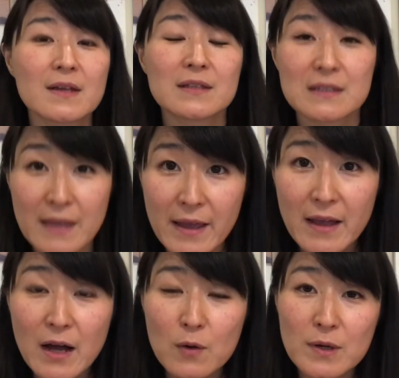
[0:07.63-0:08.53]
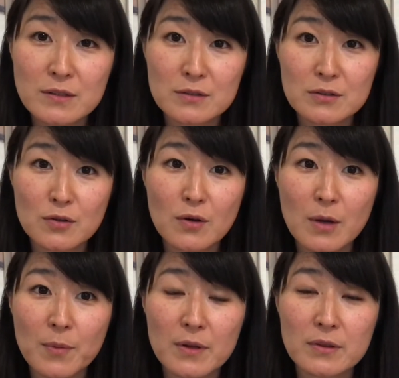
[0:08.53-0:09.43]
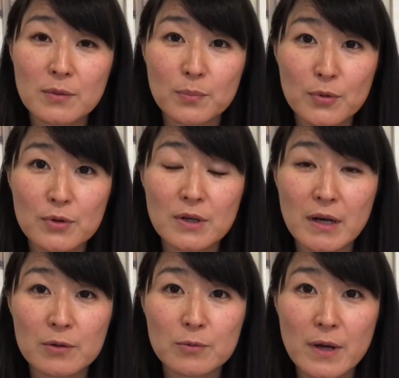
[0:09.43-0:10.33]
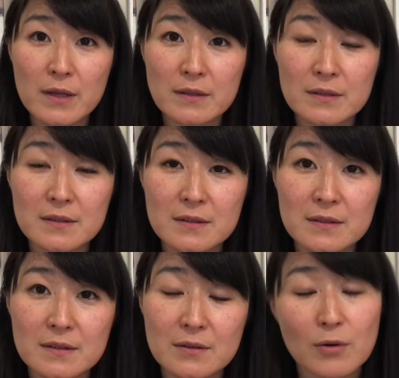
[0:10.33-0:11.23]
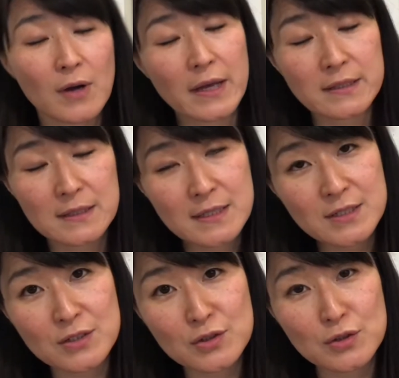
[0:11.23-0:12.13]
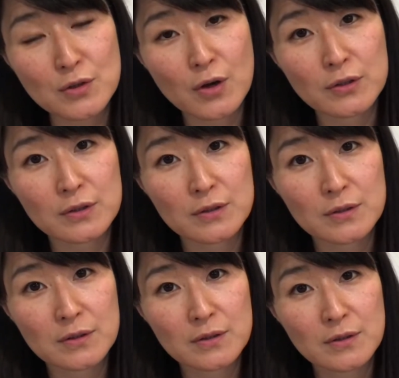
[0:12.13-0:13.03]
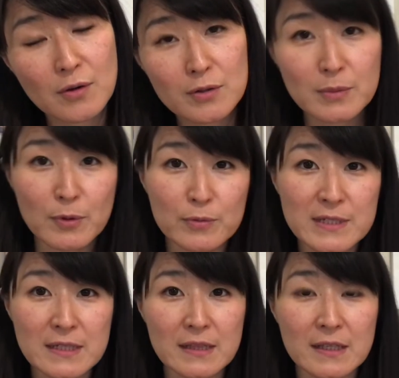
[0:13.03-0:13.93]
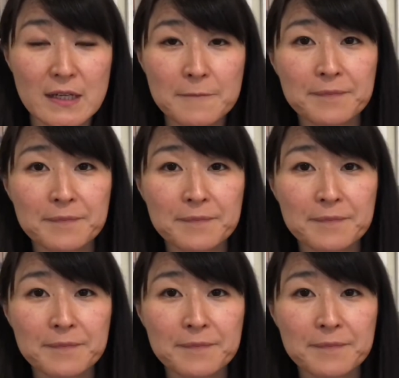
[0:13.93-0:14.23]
Today I want to talk about the book I read or I listened to on Audible recently,